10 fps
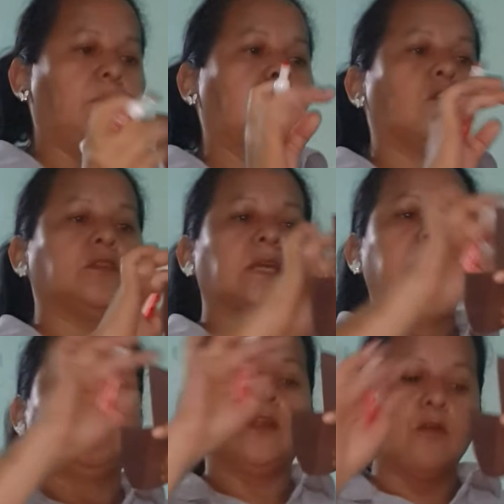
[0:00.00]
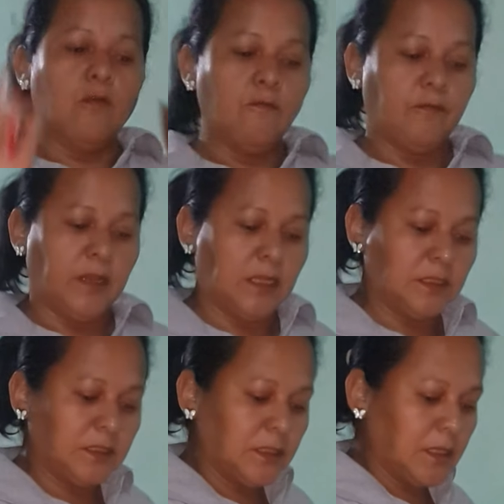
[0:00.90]
because a
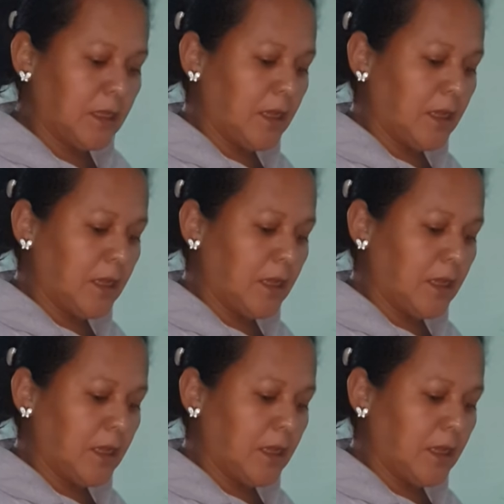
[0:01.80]
circumference,